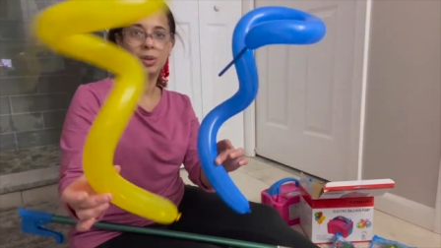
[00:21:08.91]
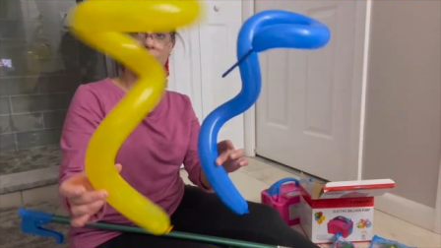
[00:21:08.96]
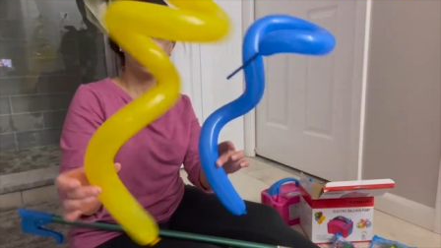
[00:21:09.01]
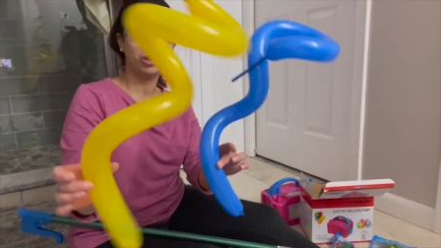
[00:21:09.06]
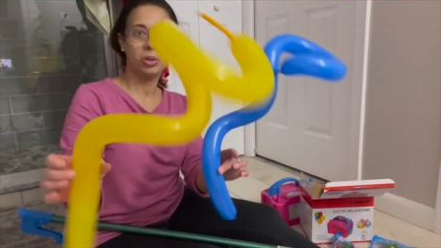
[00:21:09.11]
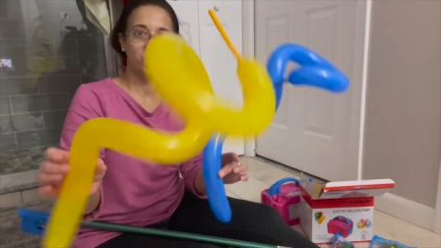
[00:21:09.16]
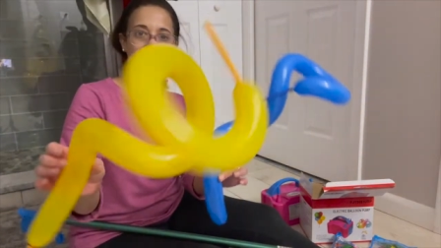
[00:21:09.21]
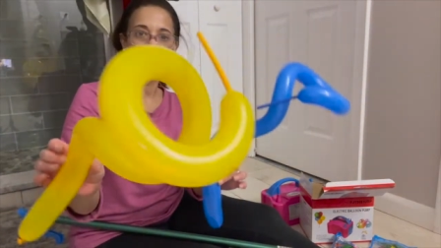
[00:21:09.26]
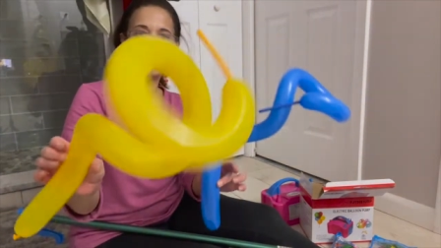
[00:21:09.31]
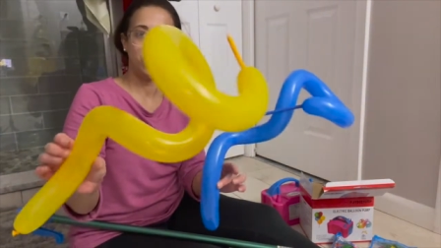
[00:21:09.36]

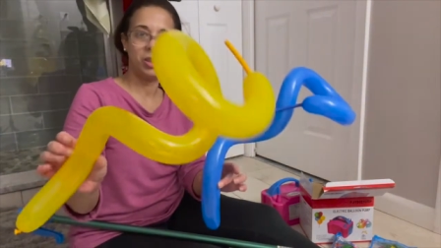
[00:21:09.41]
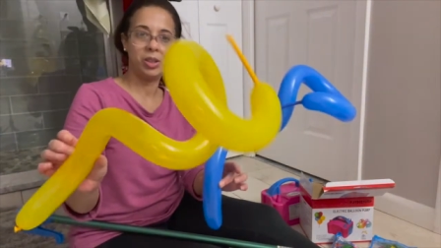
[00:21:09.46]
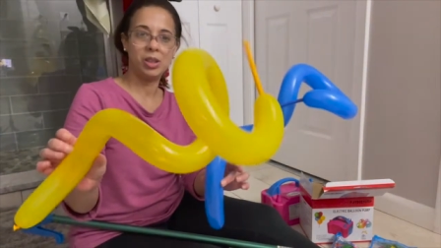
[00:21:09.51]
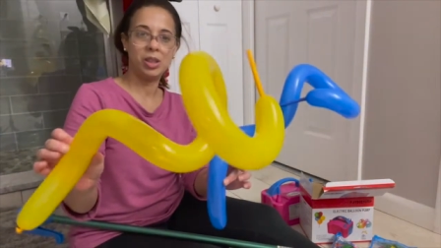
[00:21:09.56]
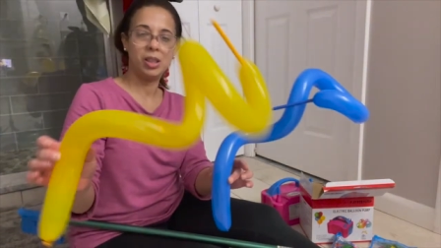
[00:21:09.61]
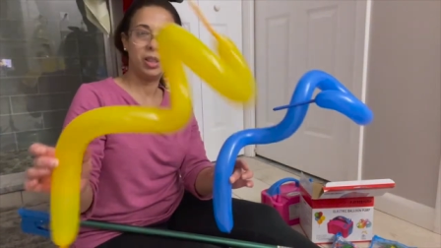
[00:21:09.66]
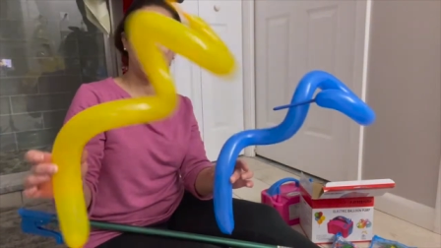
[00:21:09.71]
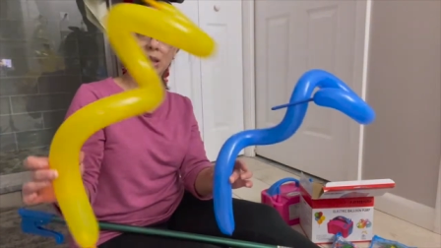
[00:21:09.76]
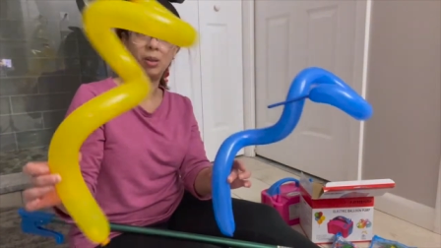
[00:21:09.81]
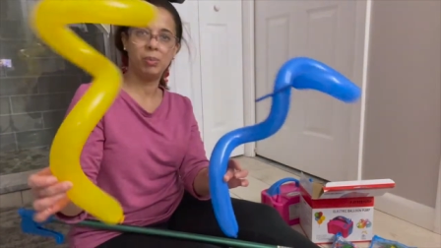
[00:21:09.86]

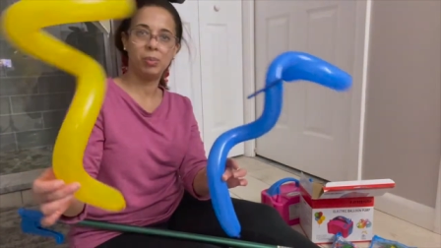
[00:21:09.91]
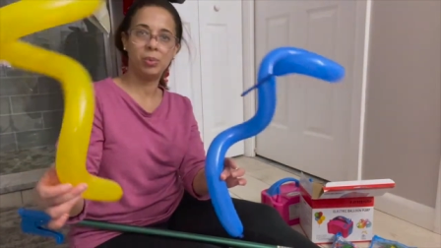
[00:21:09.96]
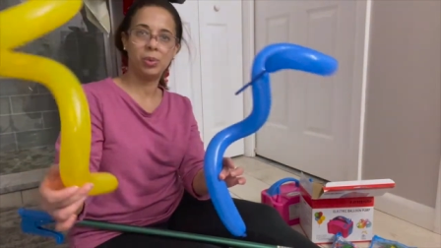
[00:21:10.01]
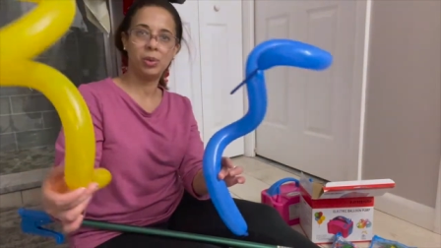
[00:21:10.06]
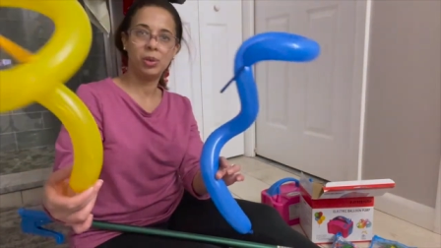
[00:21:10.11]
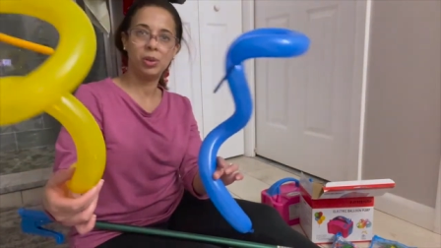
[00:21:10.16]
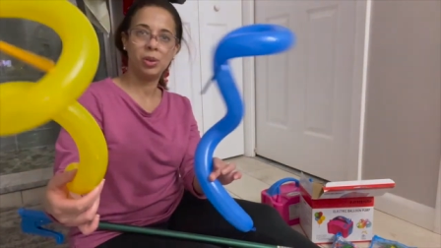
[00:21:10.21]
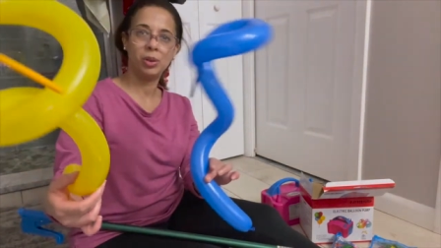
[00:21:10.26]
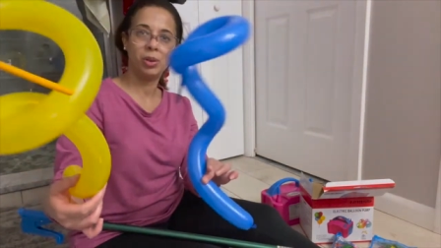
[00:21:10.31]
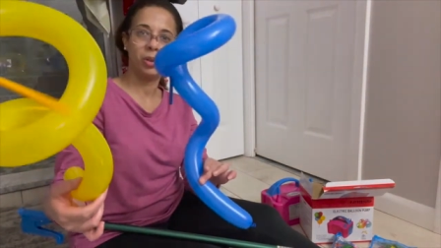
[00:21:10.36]
stretchy um,
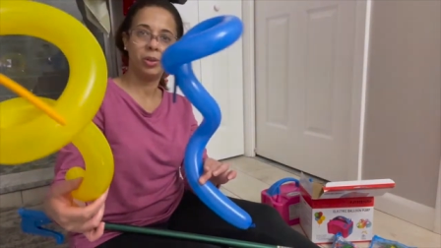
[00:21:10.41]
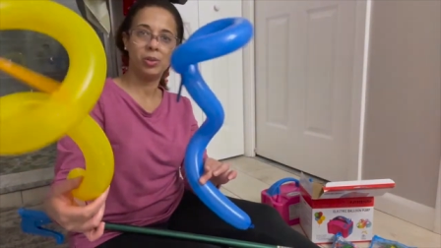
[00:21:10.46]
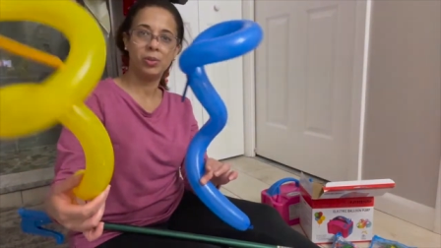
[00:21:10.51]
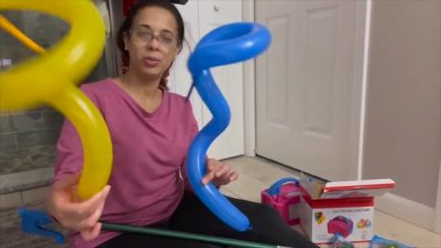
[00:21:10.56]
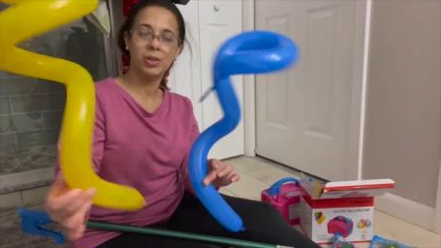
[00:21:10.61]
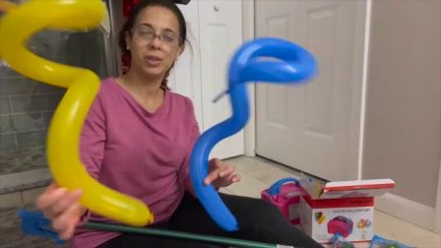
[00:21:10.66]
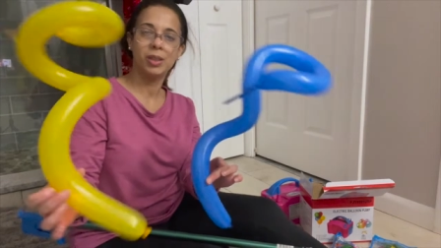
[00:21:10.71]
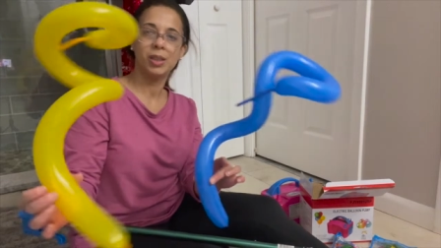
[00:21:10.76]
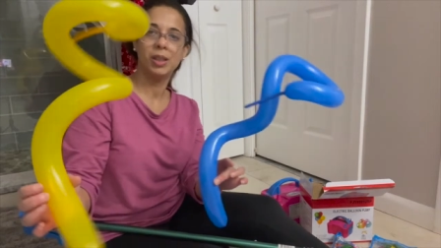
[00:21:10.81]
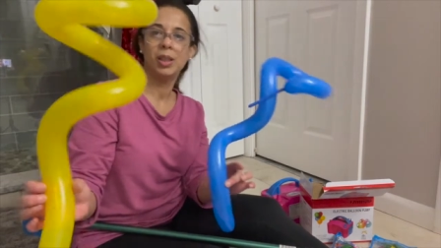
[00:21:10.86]
curves,